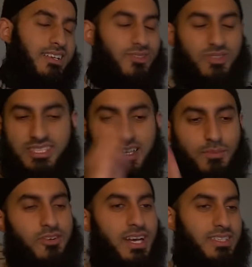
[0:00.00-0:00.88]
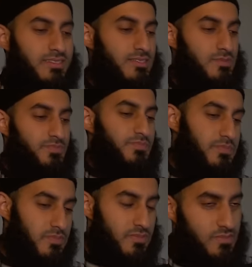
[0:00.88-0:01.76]
So to summarize,
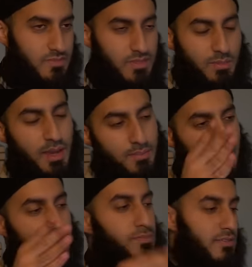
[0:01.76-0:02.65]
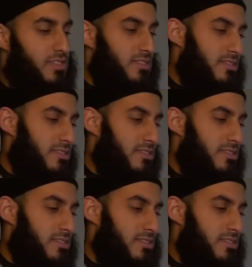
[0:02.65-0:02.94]
my beloved brothers and